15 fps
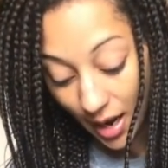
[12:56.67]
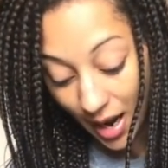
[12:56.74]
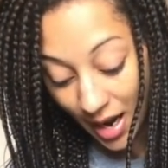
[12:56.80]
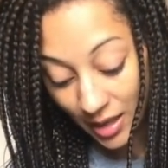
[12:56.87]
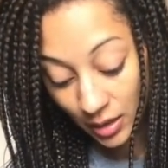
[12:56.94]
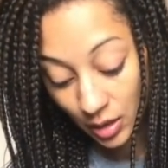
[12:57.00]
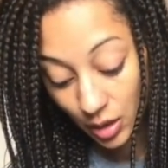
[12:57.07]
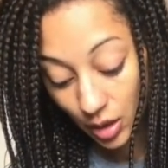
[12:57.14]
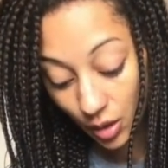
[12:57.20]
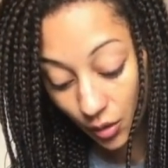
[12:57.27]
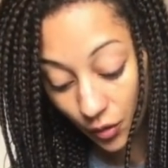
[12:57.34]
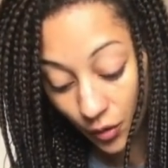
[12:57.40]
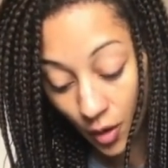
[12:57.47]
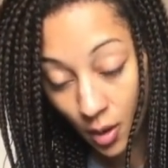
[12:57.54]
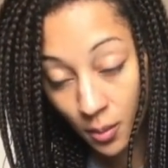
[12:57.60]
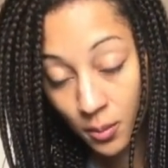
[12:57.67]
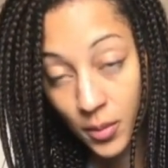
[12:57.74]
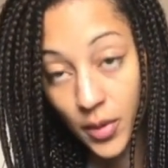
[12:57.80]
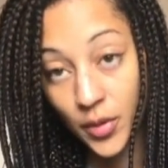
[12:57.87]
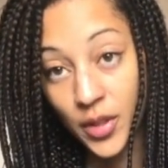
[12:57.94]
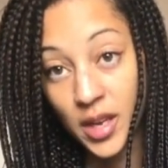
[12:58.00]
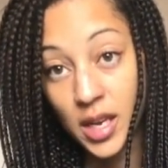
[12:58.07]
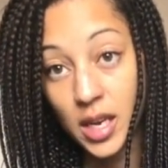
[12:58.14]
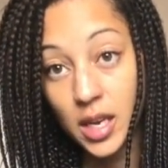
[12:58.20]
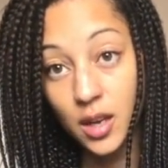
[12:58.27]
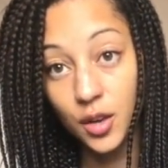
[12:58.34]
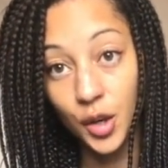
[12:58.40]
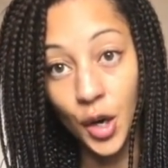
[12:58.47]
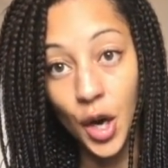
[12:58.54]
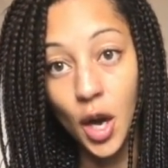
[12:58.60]
and from the
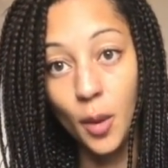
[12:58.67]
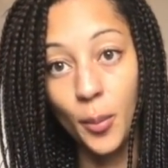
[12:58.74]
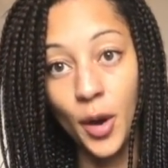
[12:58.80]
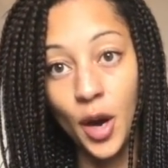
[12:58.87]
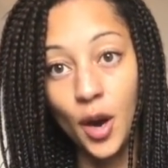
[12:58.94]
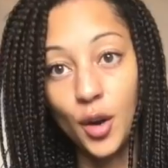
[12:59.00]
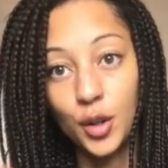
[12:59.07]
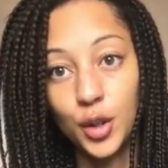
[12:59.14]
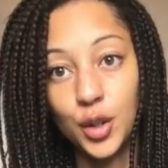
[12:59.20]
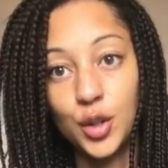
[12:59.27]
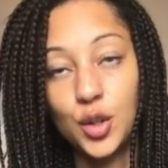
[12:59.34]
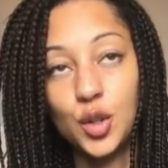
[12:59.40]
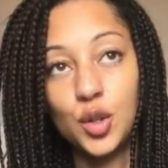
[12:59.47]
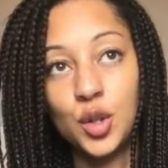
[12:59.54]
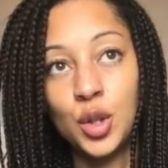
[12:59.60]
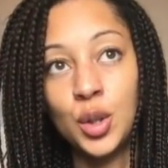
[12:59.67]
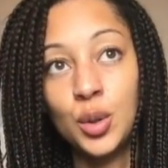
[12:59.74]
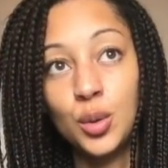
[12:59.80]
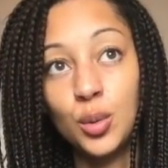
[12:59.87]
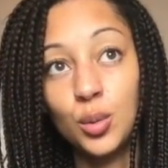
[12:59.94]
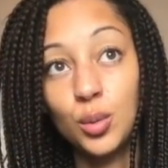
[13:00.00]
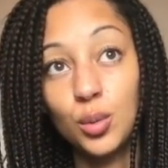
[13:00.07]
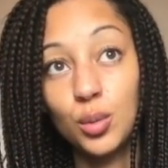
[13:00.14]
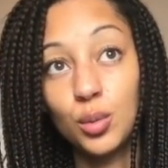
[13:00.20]
car park to